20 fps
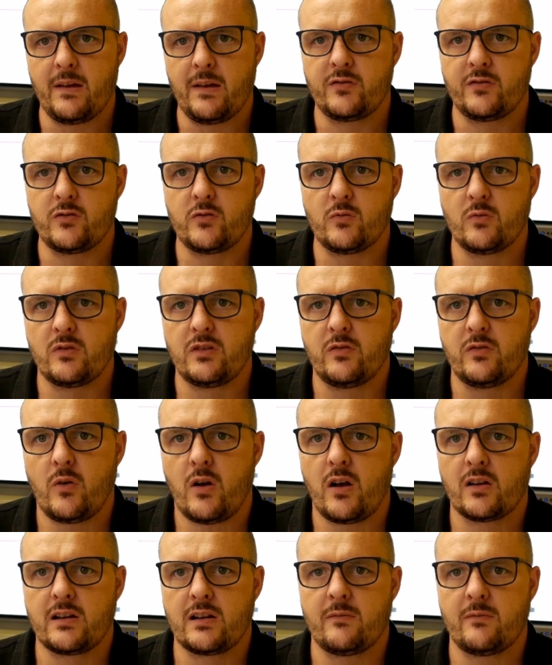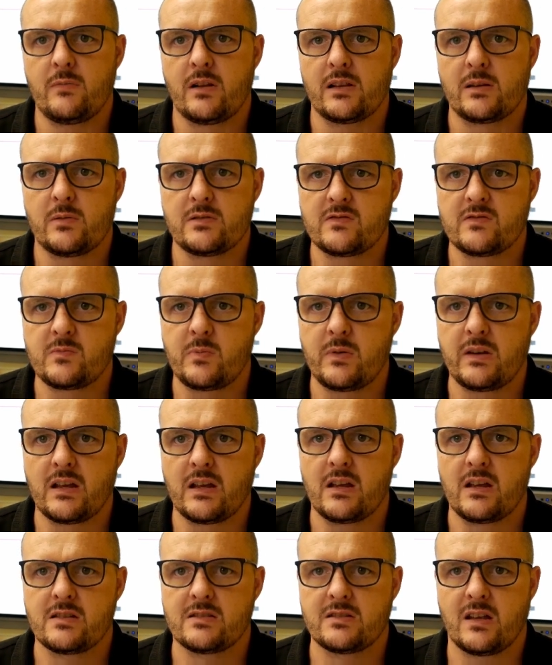If you are going to have multiples of
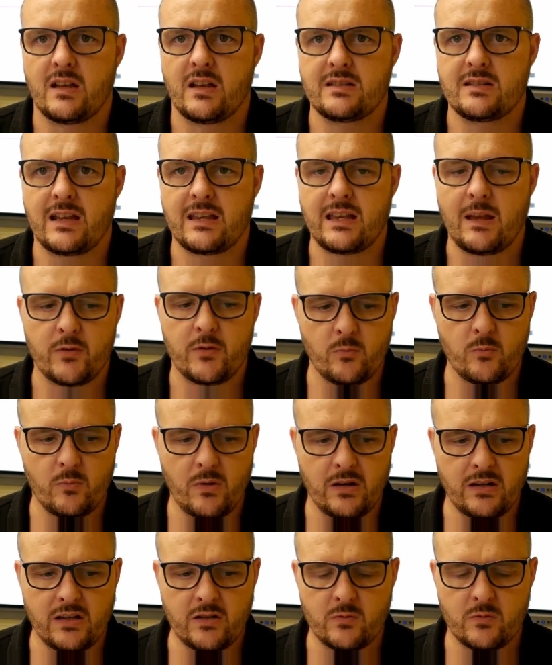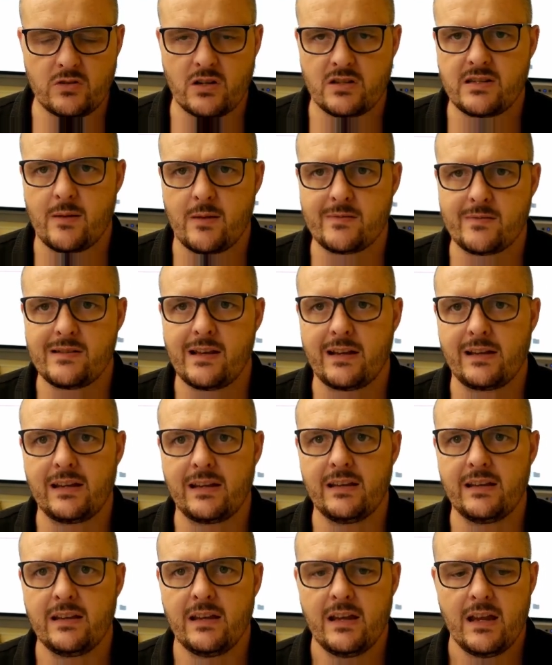speakers set up, you may need to adjust them
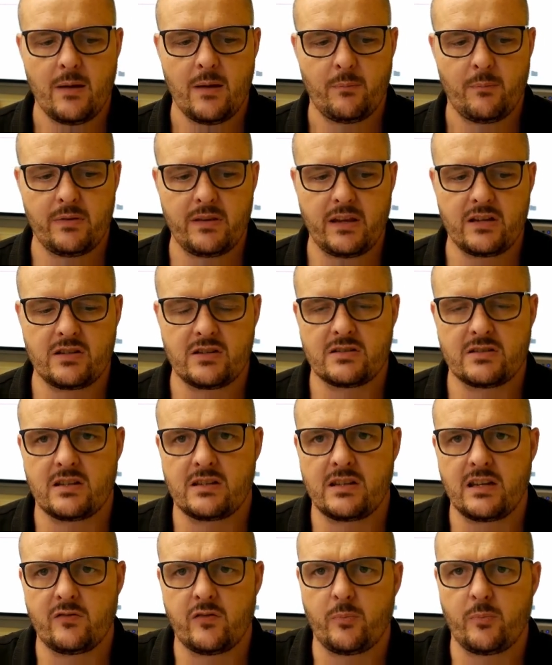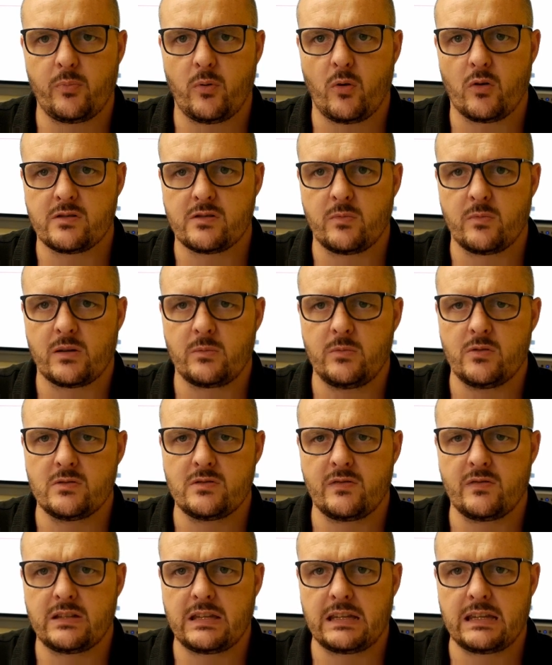slightly, but they're just the default ports that we're going to be
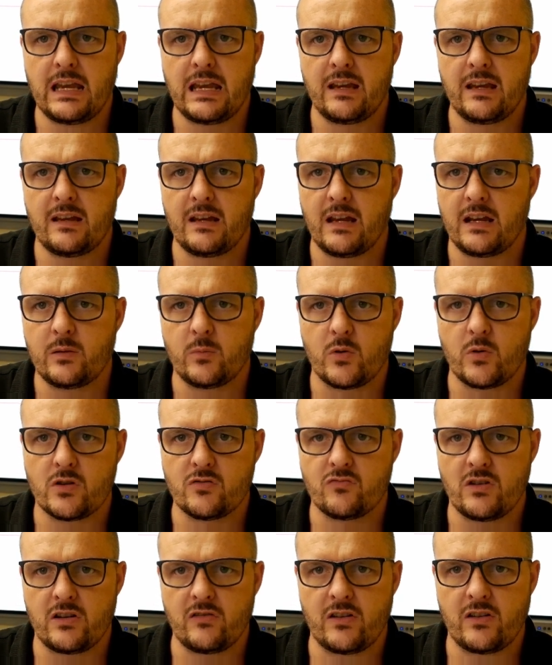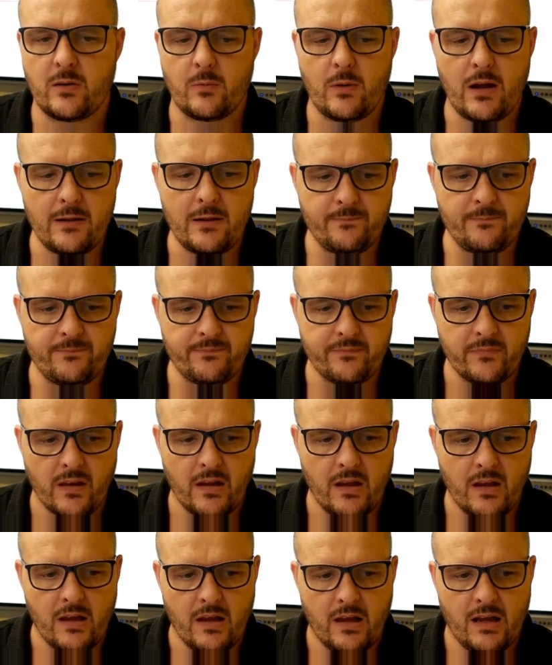using for today, and it works really, really well.
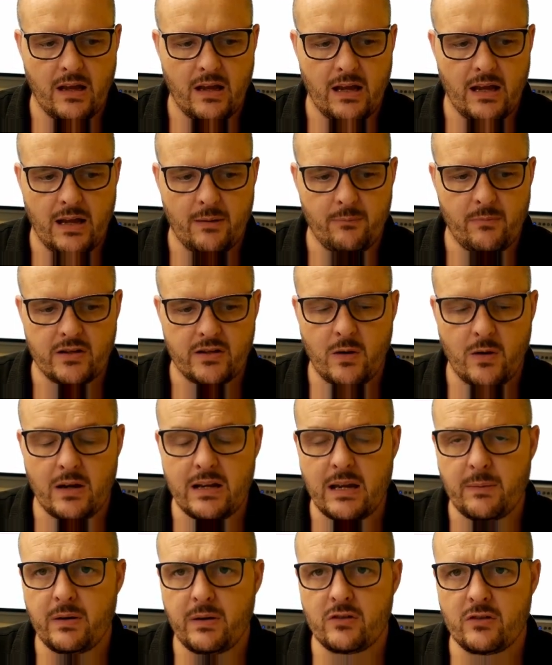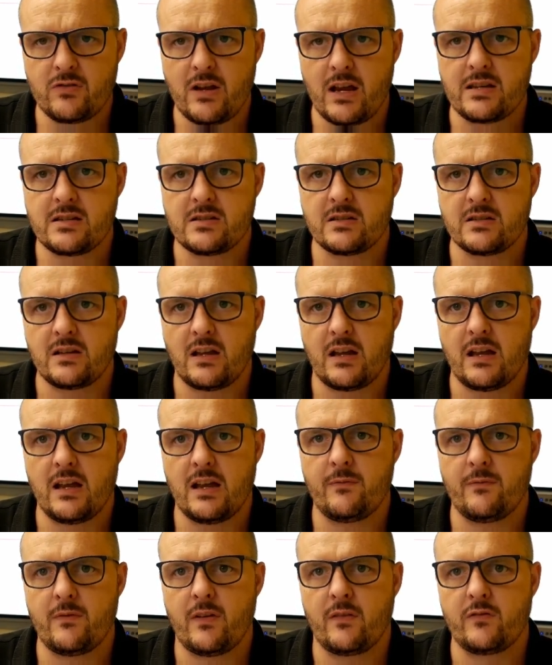And to add IP address
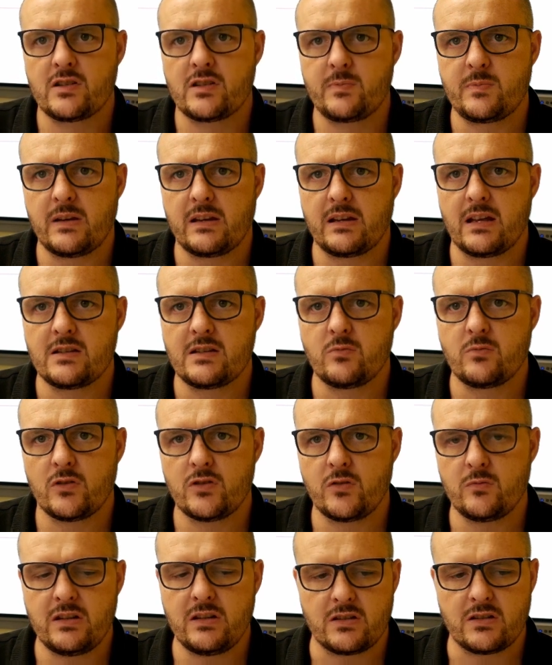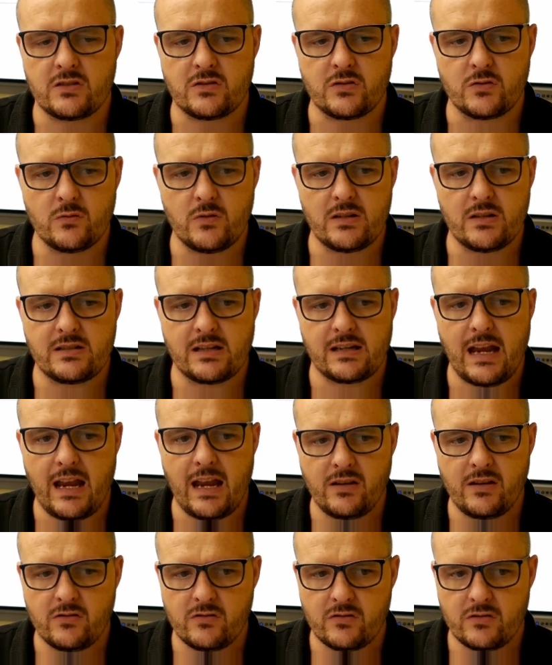of your speakers, what you need to do is,
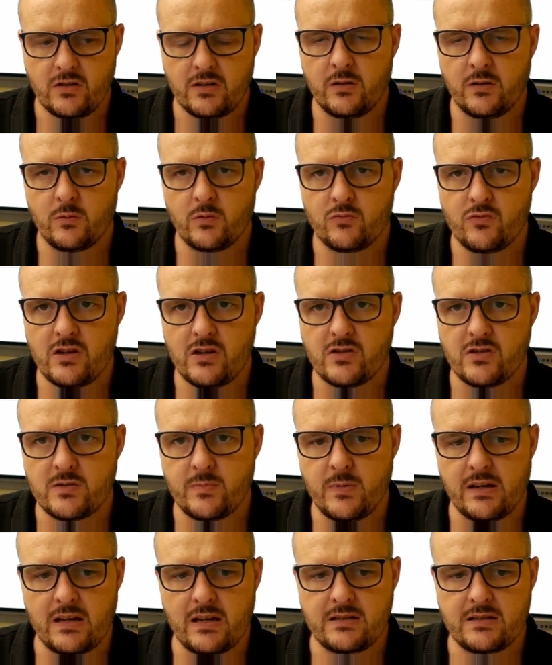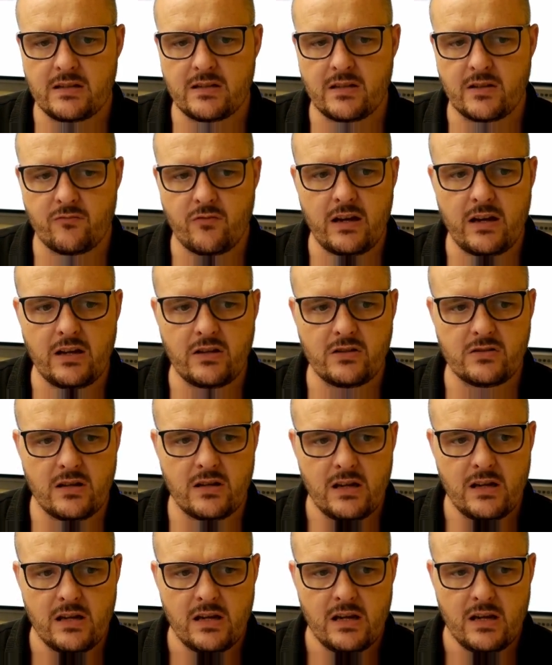again, you need to address your speakers into the
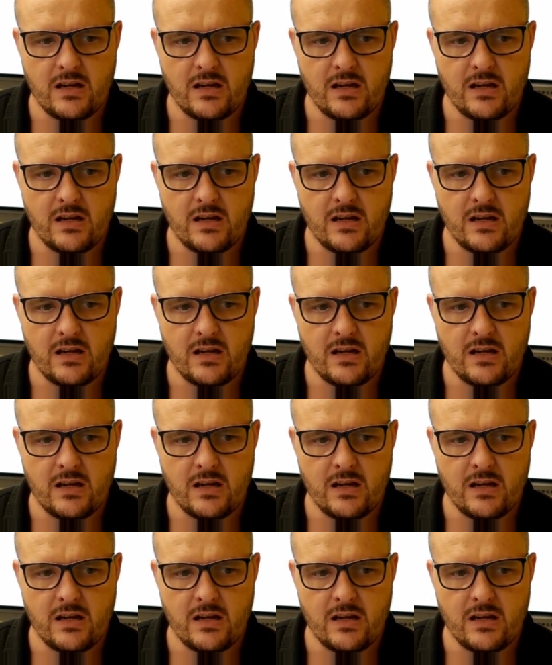range.